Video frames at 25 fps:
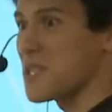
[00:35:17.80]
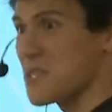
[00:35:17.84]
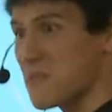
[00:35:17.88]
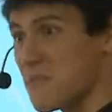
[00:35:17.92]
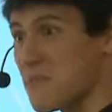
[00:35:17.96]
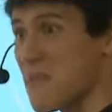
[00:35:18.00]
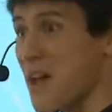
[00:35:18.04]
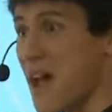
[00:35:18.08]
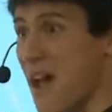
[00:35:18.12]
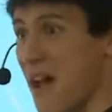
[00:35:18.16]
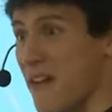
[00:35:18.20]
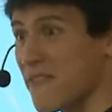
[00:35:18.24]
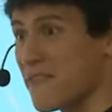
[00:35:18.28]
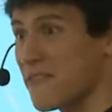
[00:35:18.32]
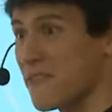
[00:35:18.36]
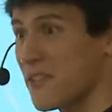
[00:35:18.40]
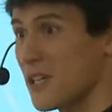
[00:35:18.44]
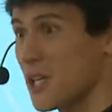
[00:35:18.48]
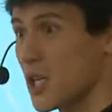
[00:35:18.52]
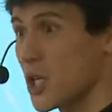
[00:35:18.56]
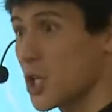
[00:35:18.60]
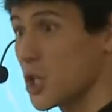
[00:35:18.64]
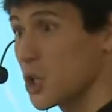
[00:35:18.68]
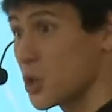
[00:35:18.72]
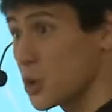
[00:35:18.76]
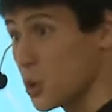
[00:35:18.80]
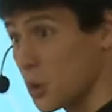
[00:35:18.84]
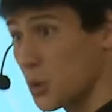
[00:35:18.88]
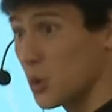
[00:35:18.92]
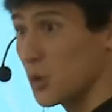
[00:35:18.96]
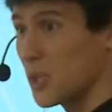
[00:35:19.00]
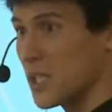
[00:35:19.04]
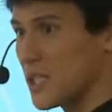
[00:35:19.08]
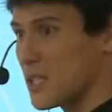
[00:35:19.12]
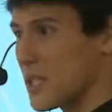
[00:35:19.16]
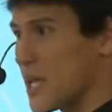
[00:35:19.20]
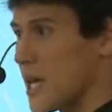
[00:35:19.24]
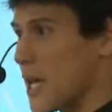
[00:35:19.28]
in math to do
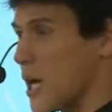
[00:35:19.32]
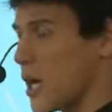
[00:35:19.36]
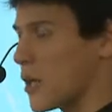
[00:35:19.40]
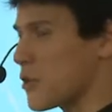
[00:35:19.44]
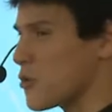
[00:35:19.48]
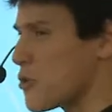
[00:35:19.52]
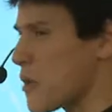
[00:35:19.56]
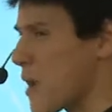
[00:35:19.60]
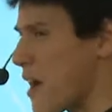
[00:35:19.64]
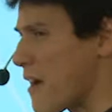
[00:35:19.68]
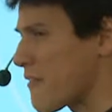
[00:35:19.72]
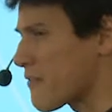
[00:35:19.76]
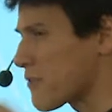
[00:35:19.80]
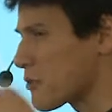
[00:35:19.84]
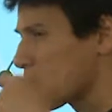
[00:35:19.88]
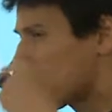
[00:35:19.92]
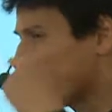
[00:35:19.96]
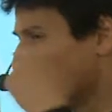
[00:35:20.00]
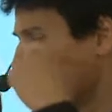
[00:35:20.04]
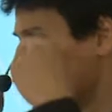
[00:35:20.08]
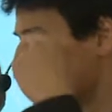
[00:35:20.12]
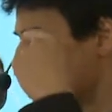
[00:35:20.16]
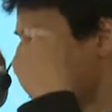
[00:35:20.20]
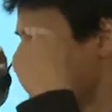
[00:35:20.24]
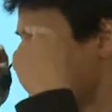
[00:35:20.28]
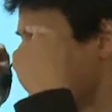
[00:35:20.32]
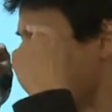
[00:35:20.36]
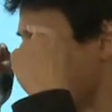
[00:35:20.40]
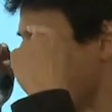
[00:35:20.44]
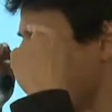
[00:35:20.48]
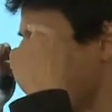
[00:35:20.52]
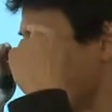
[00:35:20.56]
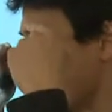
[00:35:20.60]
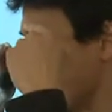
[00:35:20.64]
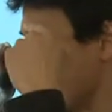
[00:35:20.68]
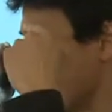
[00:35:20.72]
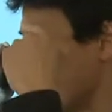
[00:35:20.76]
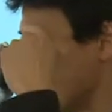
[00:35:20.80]
this. And you have to
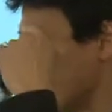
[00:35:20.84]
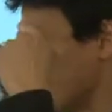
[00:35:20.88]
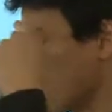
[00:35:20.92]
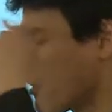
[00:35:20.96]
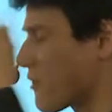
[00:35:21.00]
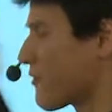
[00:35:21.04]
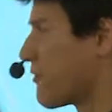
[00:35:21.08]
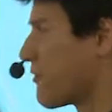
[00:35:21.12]
look